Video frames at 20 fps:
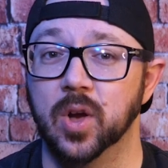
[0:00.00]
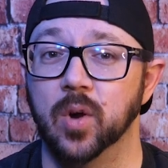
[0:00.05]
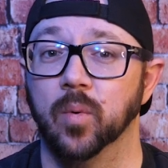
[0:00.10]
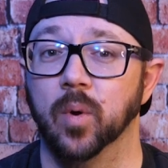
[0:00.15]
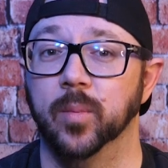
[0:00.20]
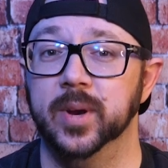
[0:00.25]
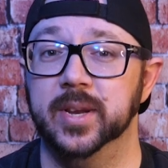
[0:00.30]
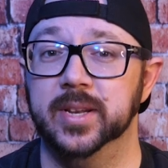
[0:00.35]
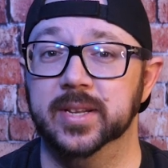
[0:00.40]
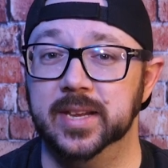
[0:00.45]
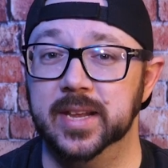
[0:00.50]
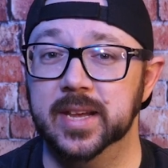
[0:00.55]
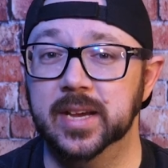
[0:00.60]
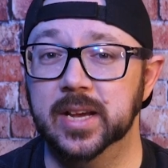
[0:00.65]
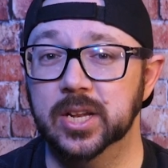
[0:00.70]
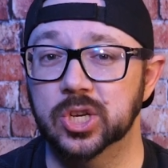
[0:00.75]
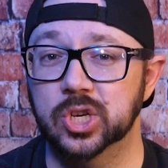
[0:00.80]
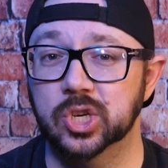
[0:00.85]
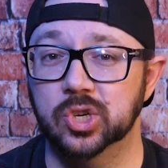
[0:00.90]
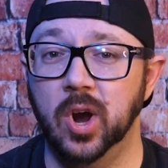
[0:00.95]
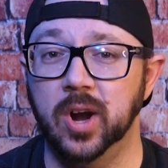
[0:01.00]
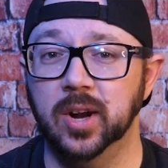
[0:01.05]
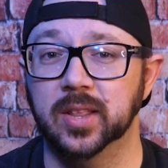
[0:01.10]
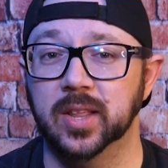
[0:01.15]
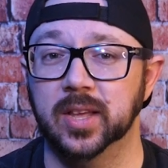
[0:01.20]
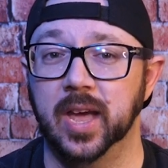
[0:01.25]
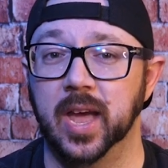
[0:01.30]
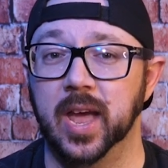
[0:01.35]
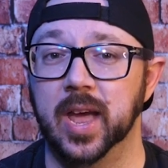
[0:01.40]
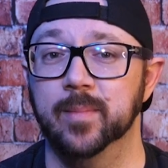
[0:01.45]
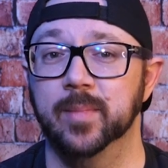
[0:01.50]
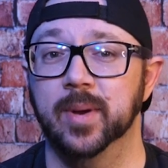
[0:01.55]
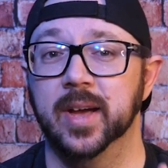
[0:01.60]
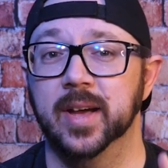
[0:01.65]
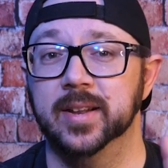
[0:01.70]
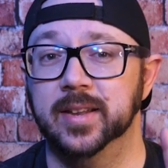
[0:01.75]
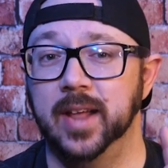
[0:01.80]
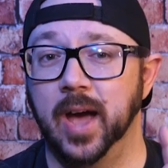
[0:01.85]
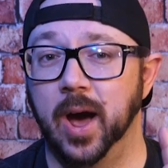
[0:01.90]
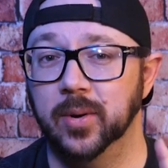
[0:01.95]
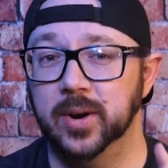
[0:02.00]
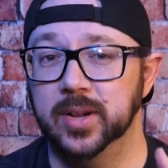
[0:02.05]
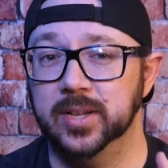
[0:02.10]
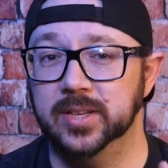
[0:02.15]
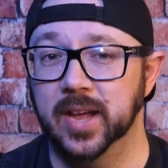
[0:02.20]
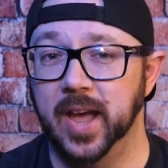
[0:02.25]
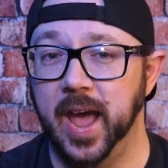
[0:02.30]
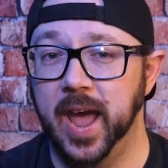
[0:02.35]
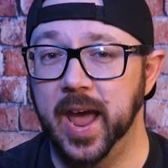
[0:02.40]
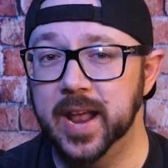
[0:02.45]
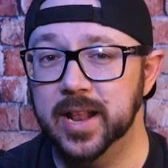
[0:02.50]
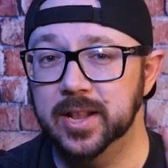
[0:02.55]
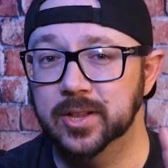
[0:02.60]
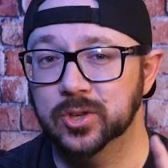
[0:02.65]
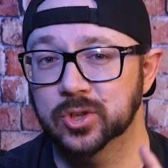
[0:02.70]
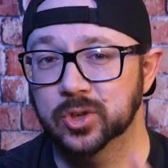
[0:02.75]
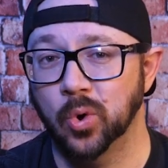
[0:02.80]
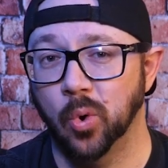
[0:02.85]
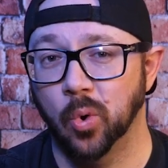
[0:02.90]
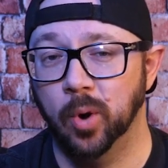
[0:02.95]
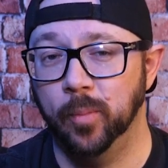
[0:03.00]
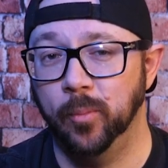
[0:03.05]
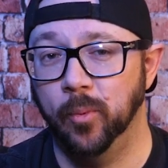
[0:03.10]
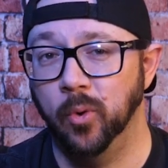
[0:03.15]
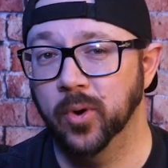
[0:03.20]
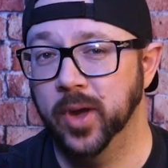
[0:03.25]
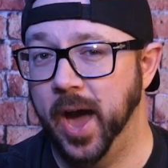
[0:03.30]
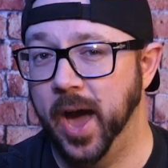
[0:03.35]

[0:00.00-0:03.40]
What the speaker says: where we deconstruct the game down into 8 scoreable